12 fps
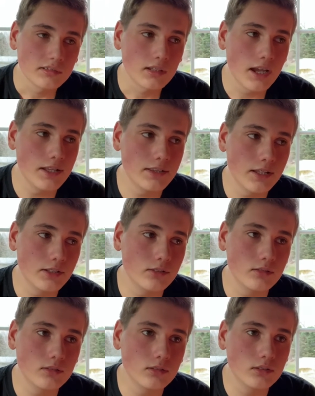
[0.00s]
and then
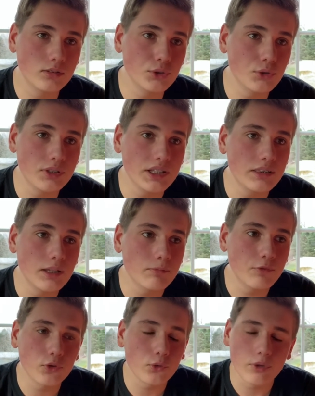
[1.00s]
you need them
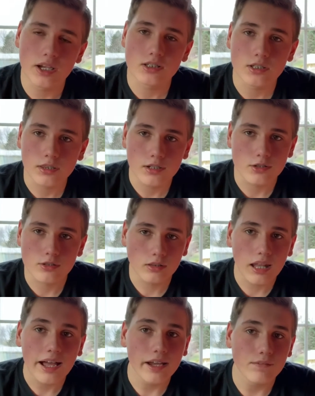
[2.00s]
for the rest of their
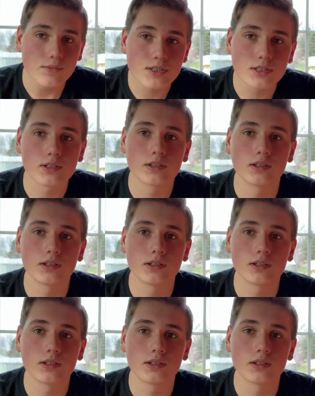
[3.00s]
lives,